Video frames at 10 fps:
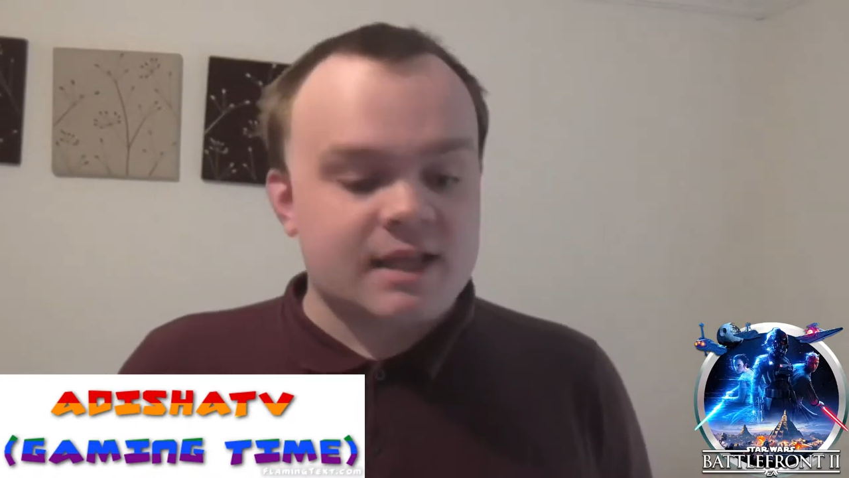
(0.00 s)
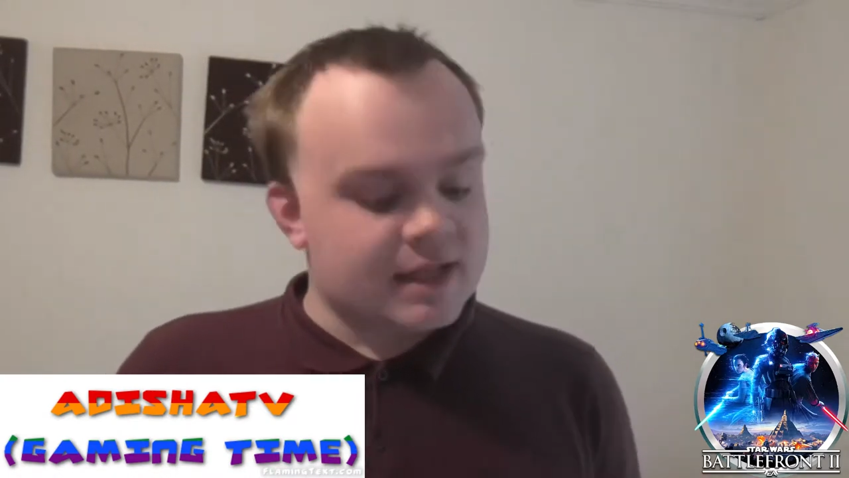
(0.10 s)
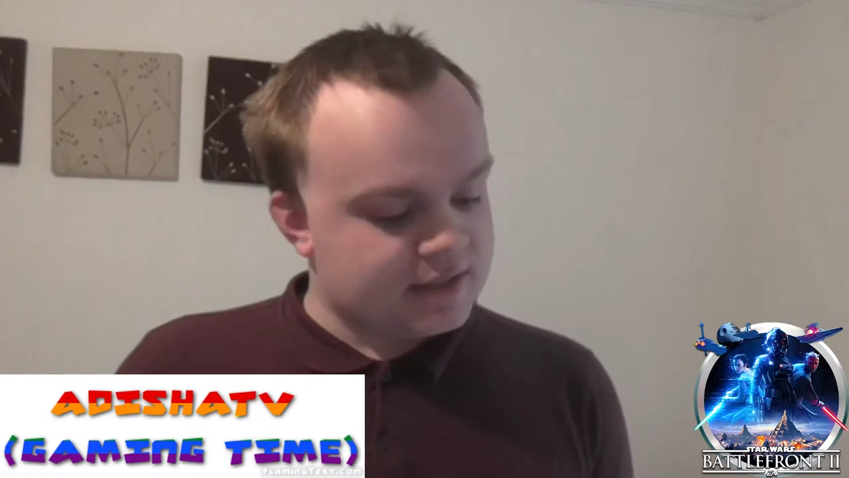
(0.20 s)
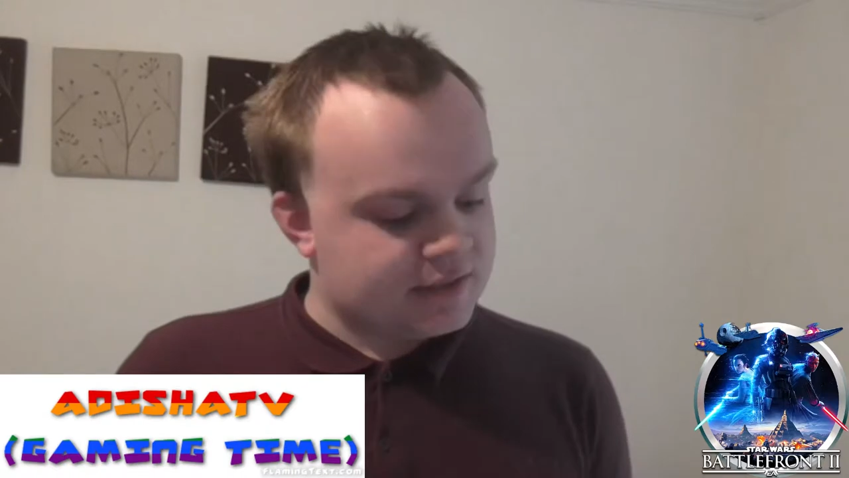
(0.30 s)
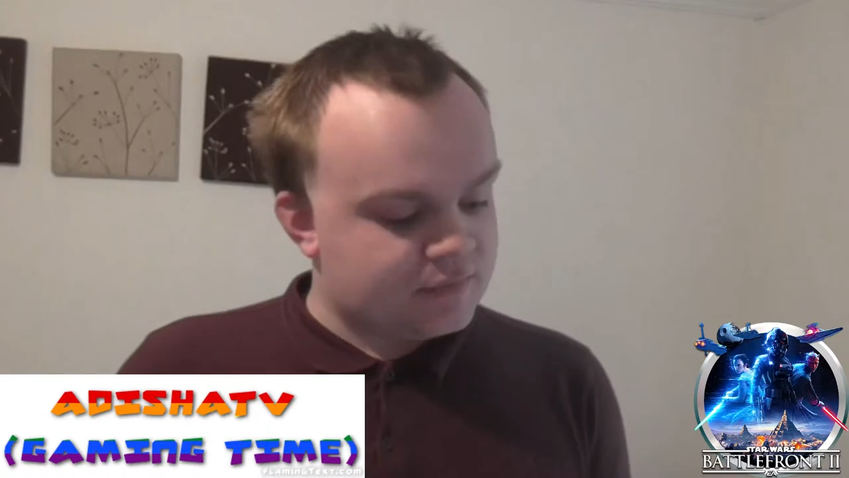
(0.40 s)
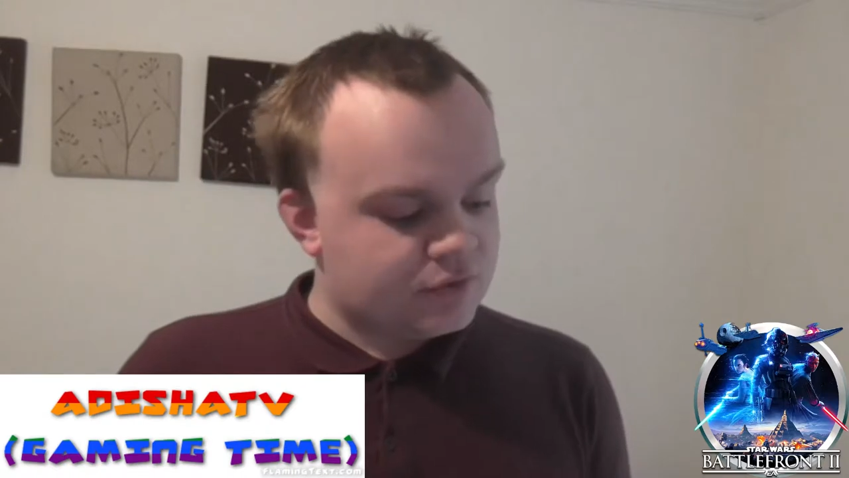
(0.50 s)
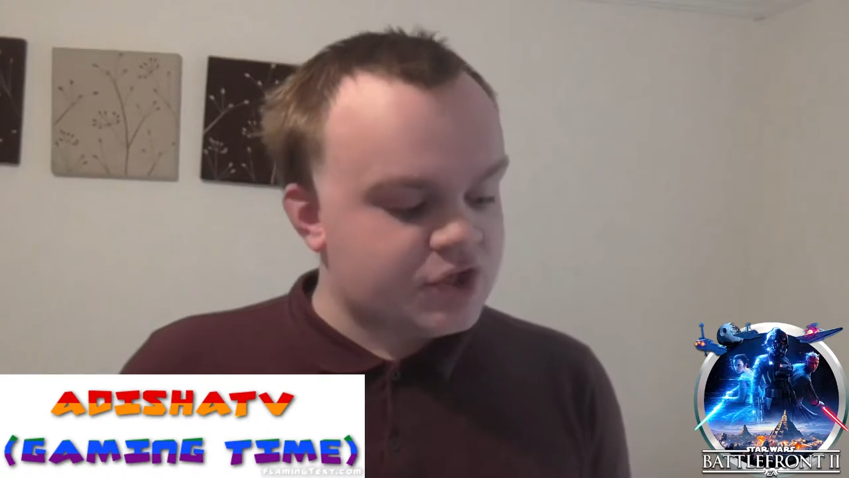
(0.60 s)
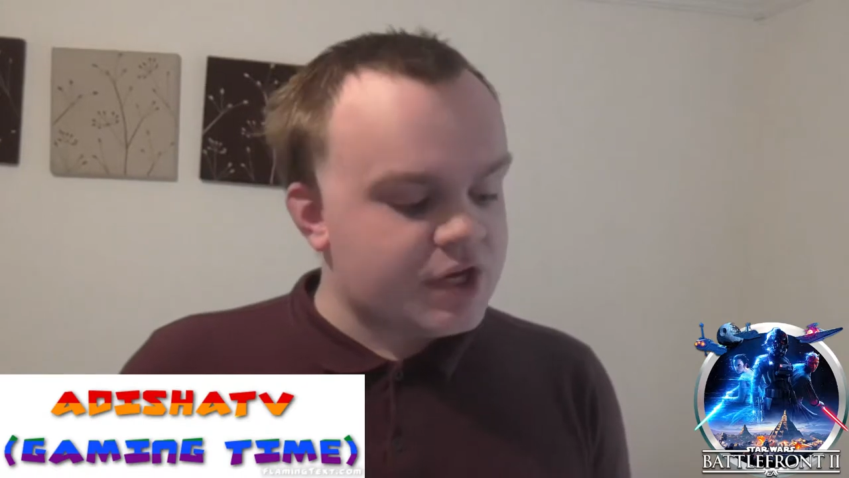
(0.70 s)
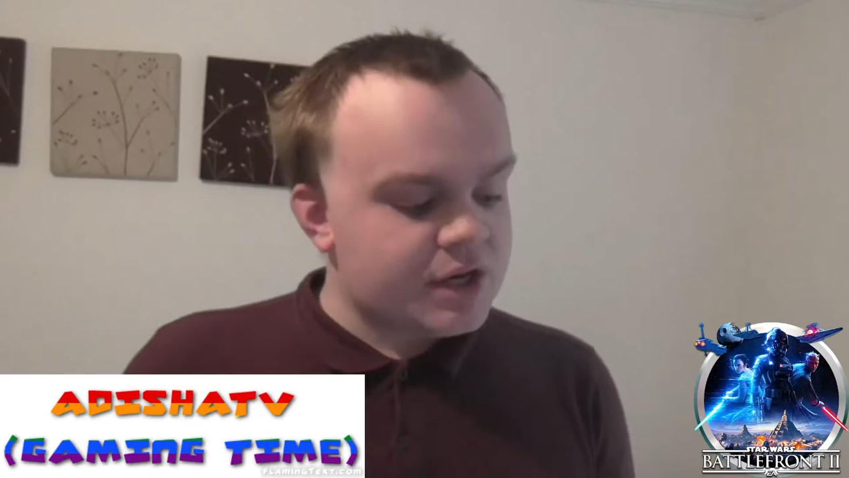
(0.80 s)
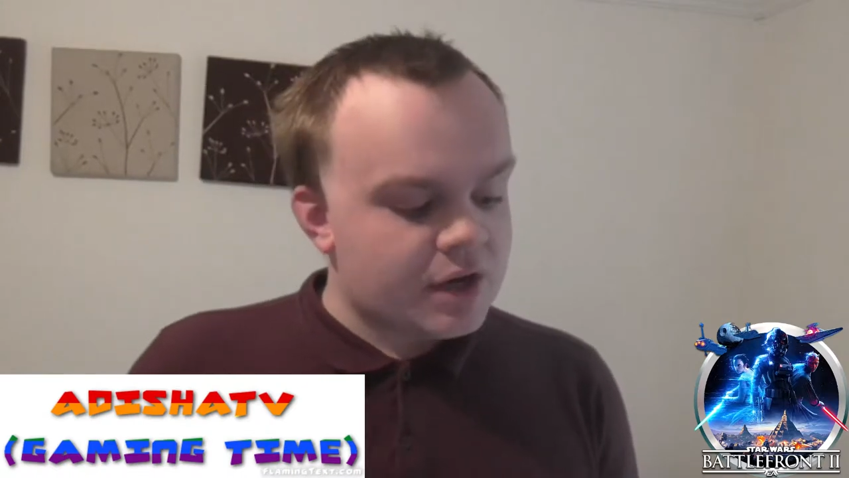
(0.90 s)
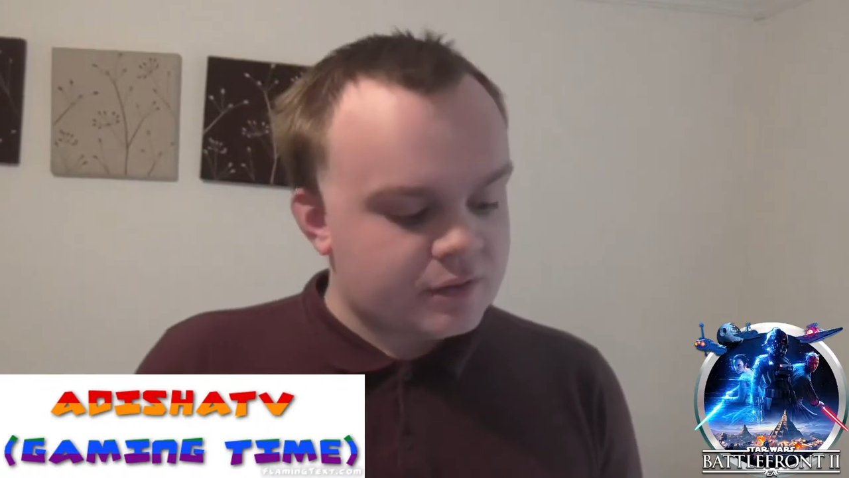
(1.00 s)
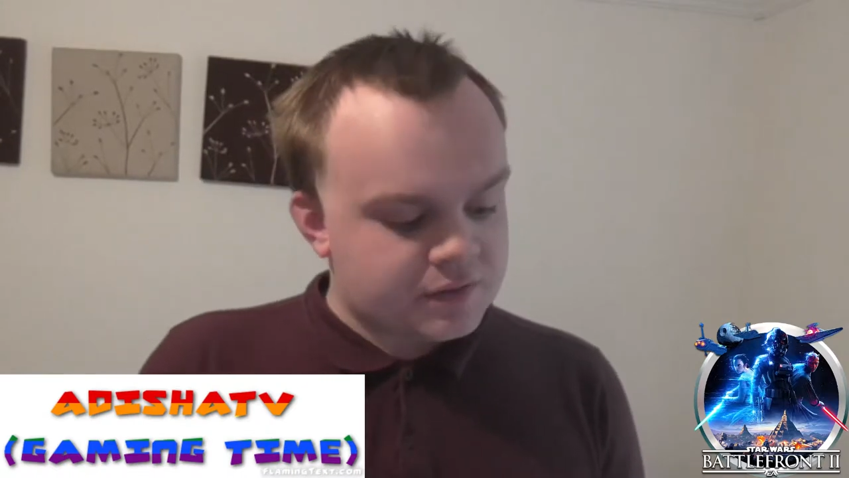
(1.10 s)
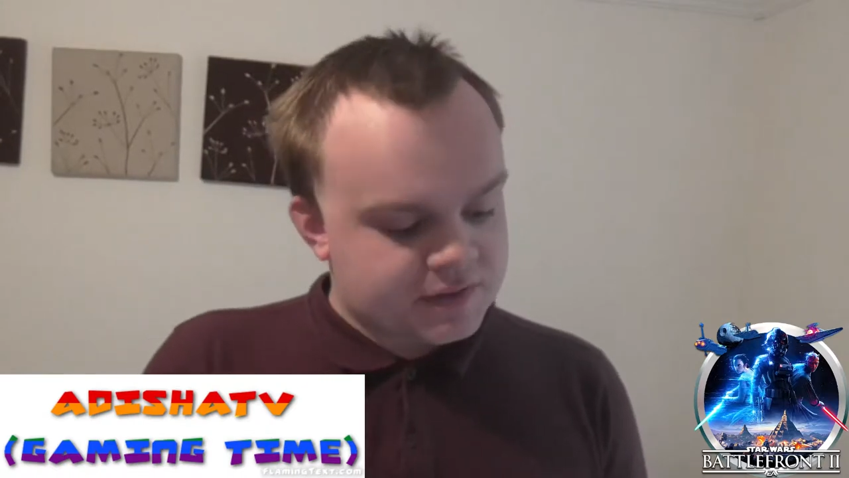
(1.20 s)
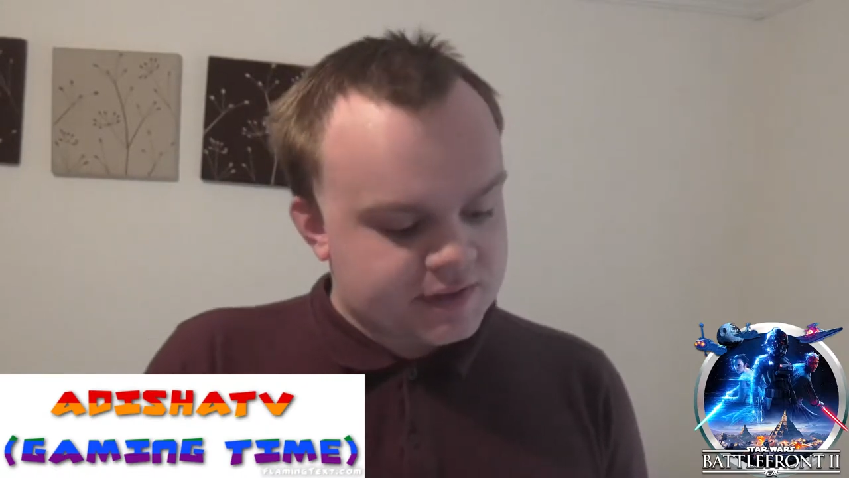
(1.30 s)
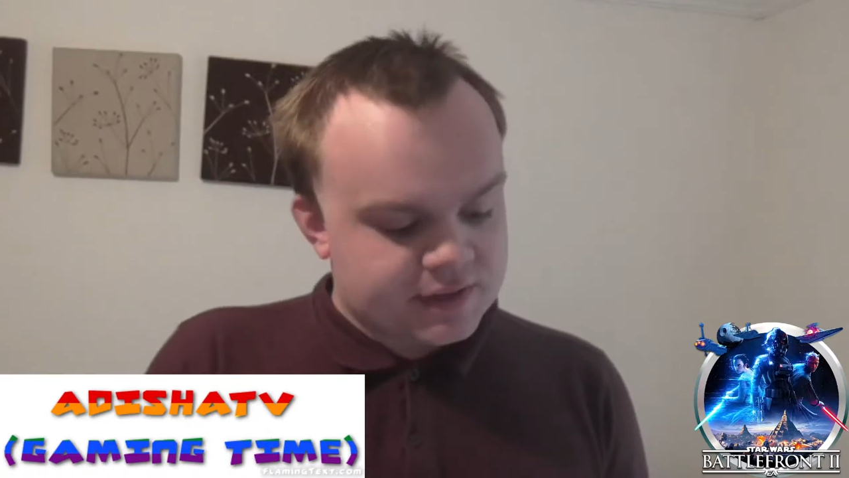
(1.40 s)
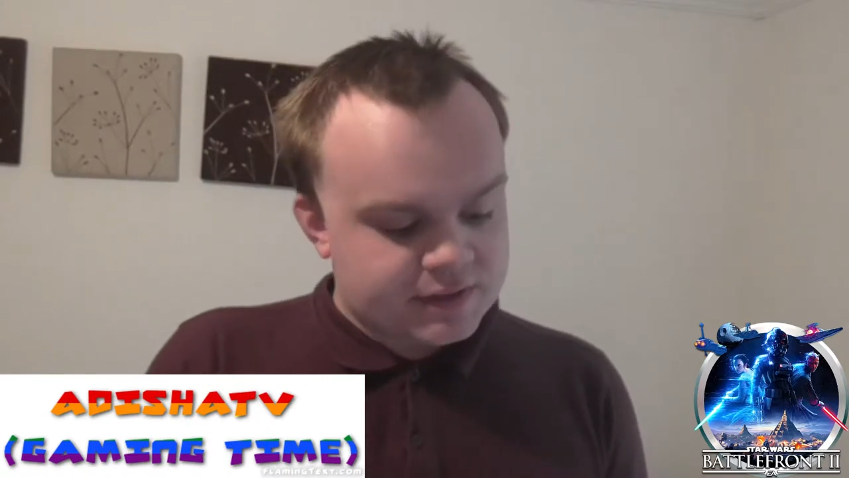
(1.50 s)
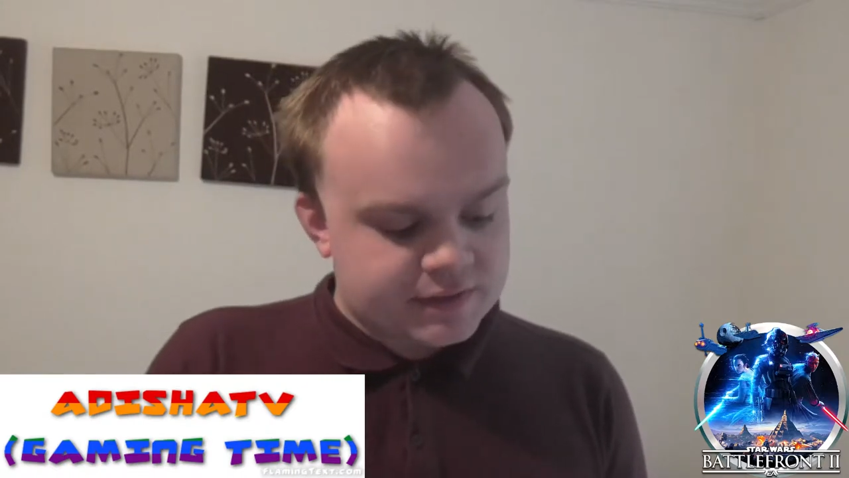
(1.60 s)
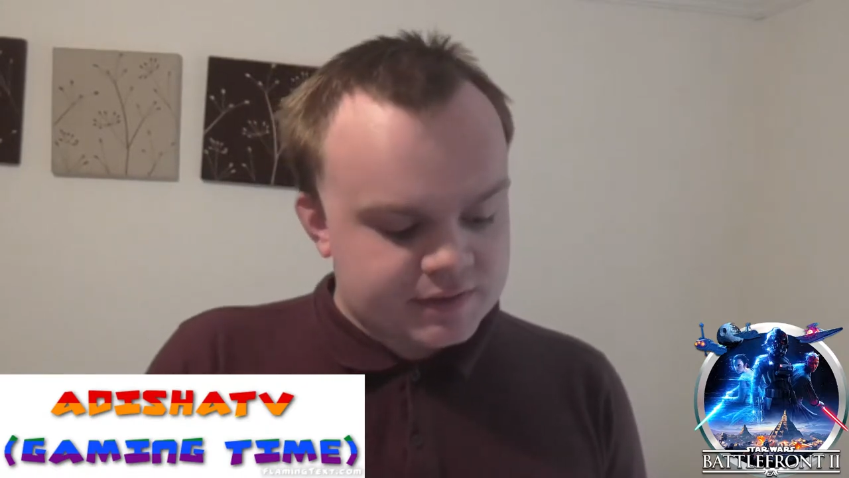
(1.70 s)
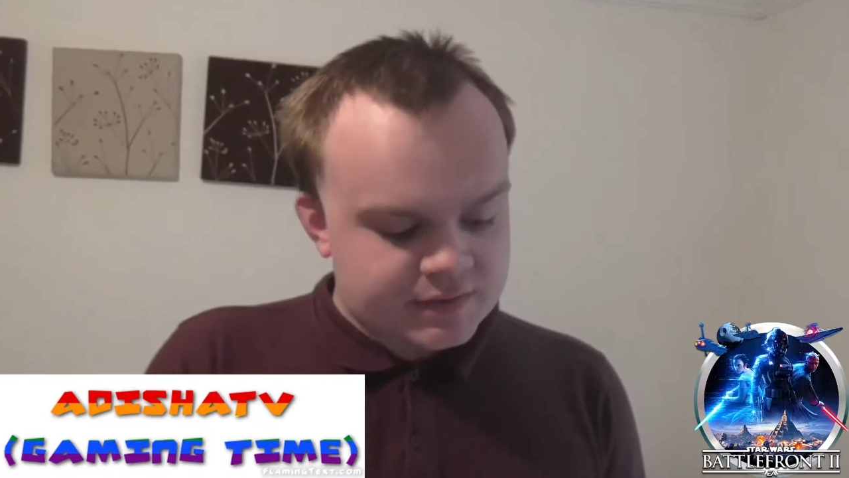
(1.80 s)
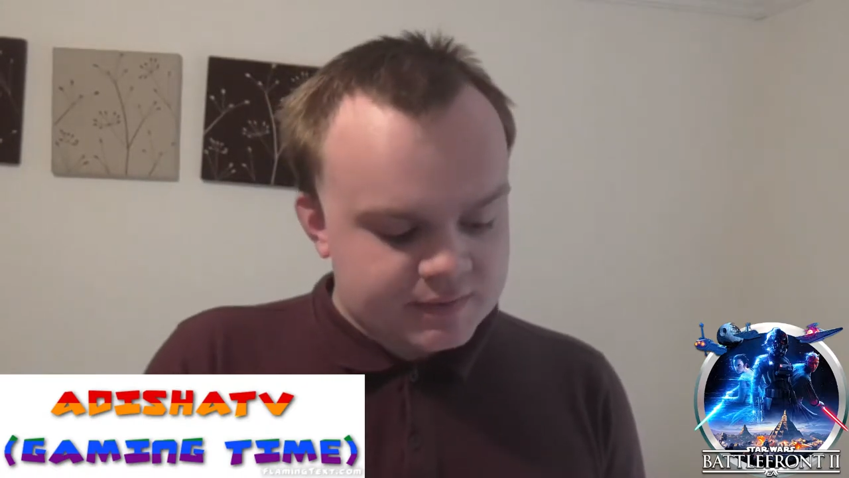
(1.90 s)
this for
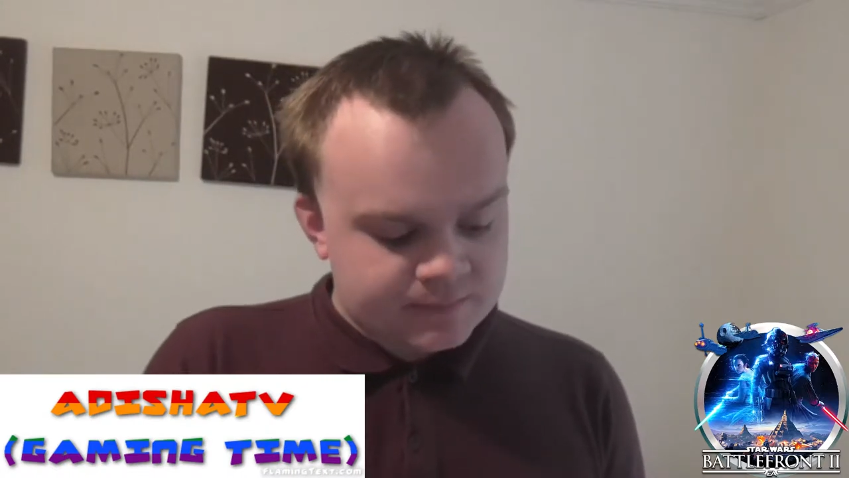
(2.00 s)
Geonosis,